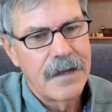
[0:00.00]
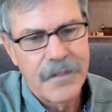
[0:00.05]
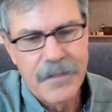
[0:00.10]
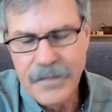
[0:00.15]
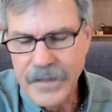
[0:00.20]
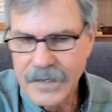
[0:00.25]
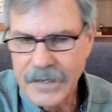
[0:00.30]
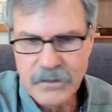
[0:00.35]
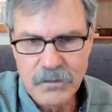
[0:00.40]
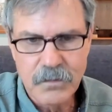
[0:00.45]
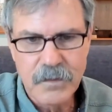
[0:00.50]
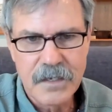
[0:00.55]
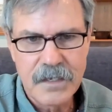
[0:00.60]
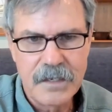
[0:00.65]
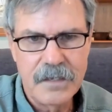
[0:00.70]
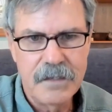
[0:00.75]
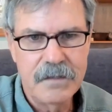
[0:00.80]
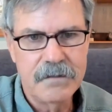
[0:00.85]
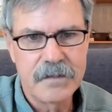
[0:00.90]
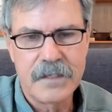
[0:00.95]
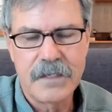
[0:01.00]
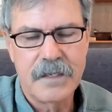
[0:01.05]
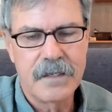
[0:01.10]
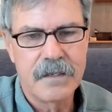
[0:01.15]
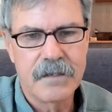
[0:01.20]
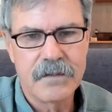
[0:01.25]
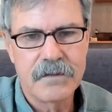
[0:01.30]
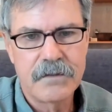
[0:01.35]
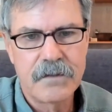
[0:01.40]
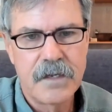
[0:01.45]
That's what healing
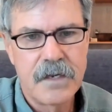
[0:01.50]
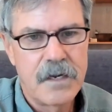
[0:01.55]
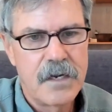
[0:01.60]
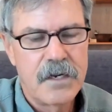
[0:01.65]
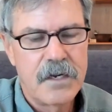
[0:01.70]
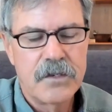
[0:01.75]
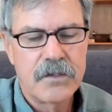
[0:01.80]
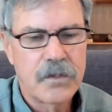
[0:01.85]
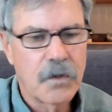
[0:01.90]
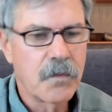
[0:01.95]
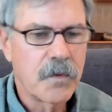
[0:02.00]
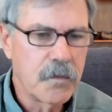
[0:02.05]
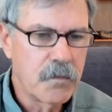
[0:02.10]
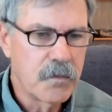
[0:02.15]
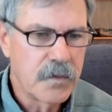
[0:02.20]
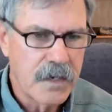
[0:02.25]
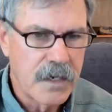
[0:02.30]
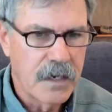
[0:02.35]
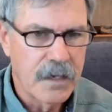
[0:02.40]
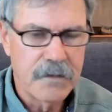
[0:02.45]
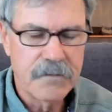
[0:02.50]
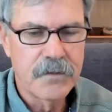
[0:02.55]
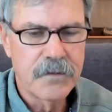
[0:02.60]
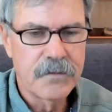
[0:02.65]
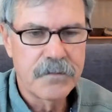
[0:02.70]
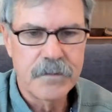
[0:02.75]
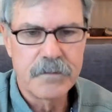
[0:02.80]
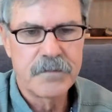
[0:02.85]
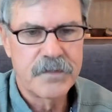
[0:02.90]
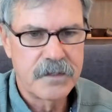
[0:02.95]
is. So we recover
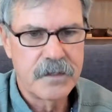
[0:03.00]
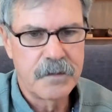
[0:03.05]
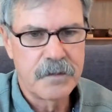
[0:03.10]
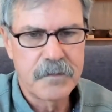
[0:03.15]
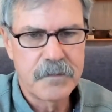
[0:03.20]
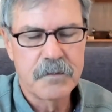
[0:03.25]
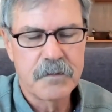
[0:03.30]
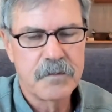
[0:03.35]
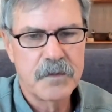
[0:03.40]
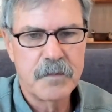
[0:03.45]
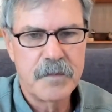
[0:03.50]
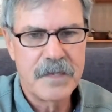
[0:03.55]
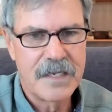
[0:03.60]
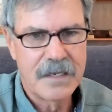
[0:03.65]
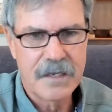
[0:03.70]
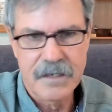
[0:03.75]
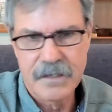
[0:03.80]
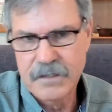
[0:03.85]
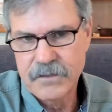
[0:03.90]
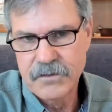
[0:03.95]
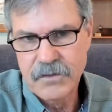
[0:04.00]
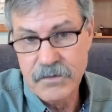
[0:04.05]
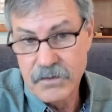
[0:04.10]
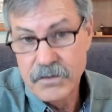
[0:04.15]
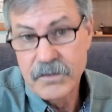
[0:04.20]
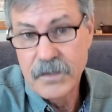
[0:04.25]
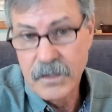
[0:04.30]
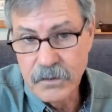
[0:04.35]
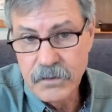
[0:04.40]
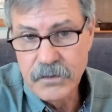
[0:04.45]
from symptoms because our
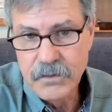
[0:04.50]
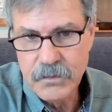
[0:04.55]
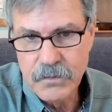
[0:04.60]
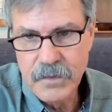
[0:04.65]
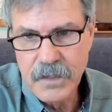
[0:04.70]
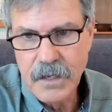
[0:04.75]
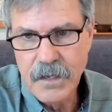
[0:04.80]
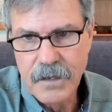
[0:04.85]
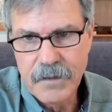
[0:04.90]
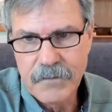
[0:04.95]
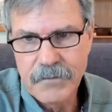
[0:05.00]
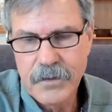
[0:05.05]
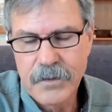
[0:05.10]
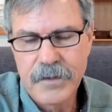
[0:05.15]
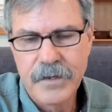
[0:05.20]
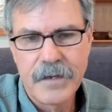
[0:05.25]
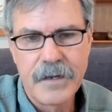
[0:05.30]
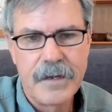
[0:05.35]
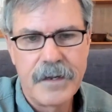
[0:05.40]
cells recover.